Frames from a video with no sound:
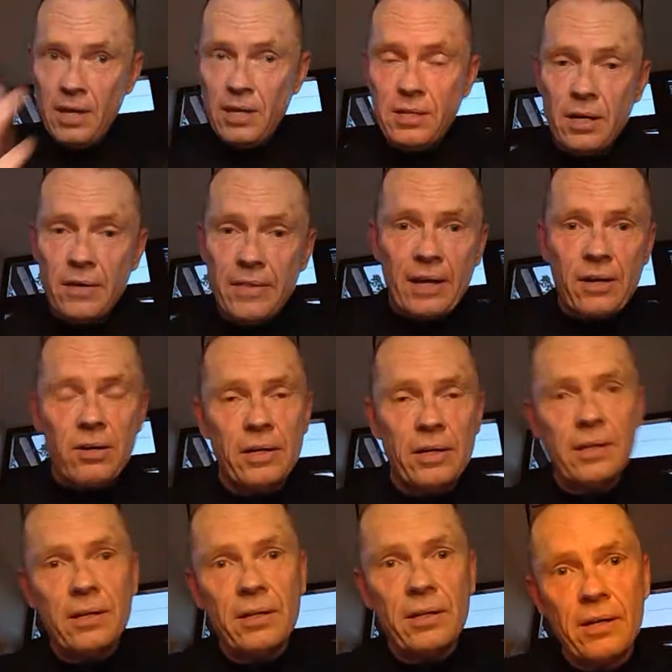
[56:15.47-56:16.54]
you know, that kind
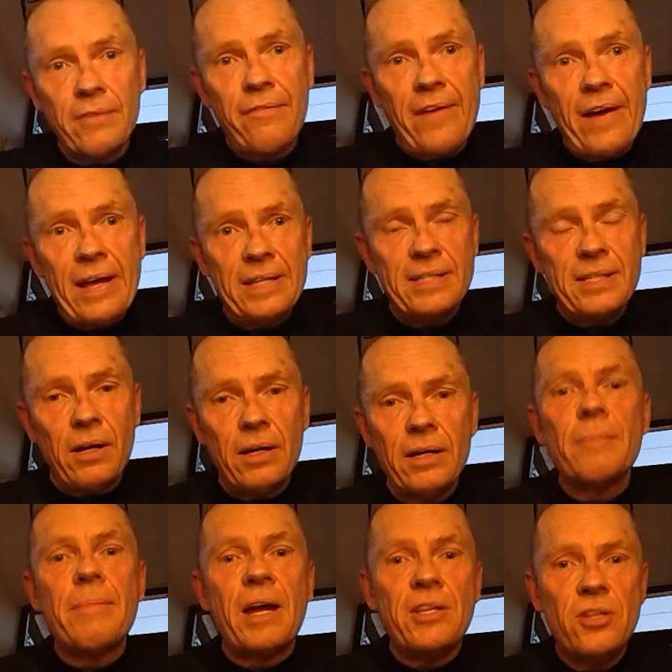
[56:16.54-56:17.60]
of kind of face. So I don't
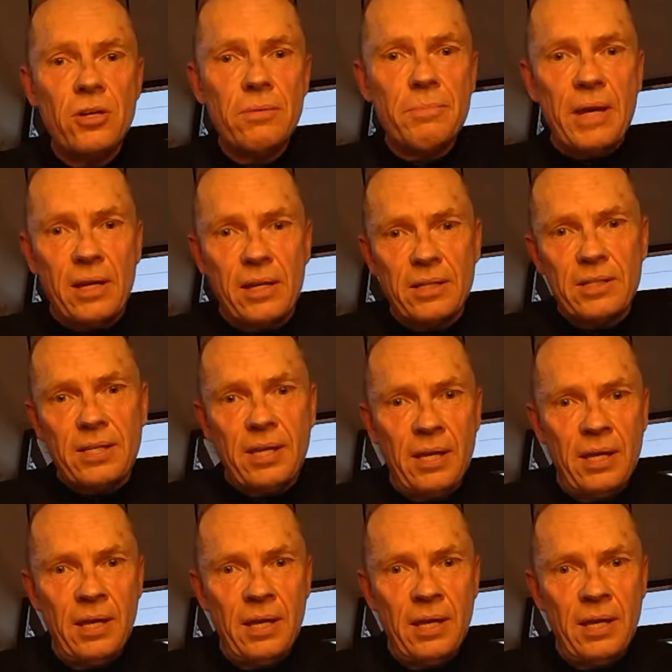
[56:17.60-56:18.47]
know about you, Mick, because